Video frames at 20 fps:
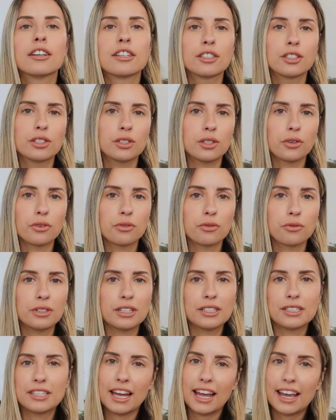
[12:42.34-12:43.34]
so
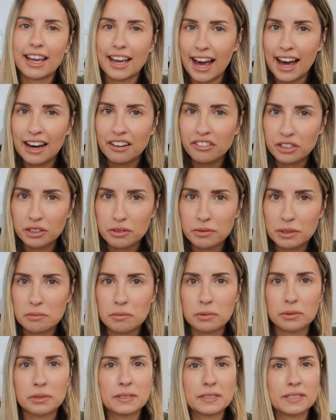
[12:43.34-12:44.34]
the day after my
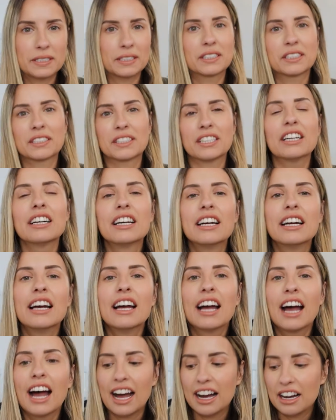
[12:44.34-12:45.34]
procedure,
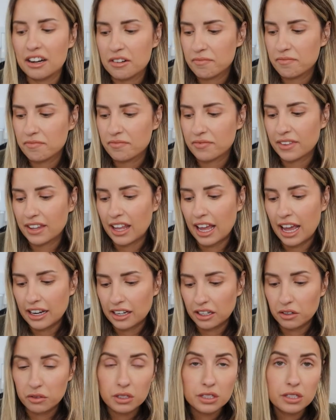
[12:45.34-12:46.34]
and
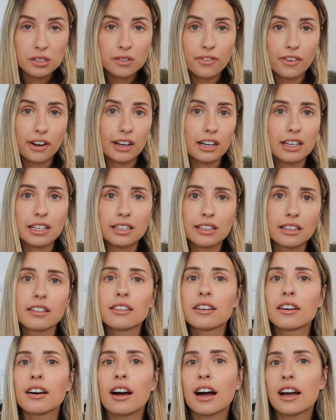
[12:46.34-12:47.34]
it was fine.
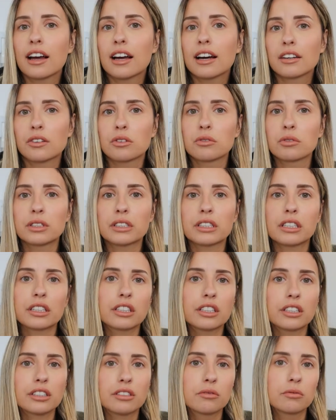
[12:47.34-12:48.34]
I had a really
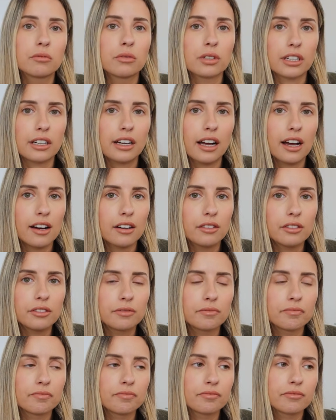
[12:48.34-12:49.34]
good
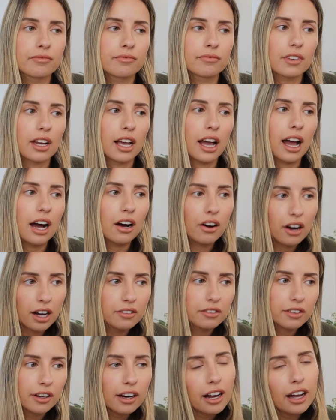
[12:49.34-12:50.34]
workout.
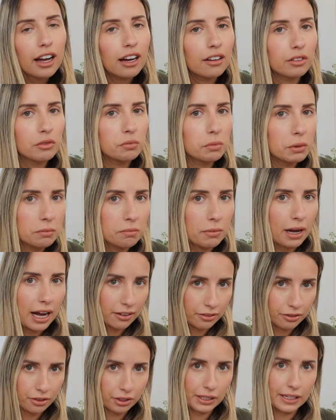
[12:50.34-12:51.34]
However, I haven't been
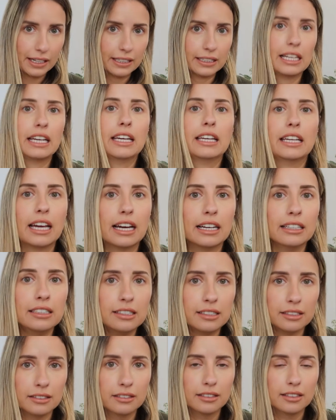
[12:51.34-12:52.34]
back for leg day
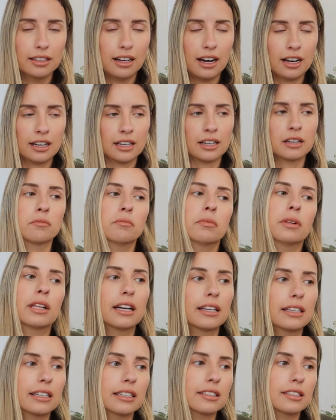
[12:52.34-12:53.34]
yet. I am
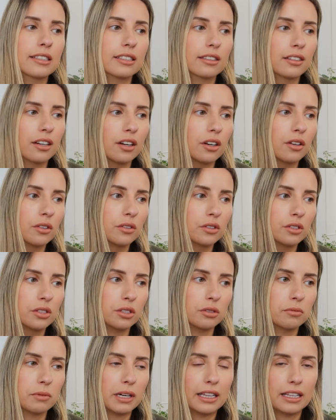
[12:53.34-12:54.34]
planning to go
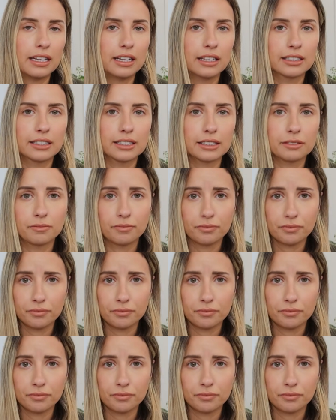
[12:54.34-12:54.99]
do my legs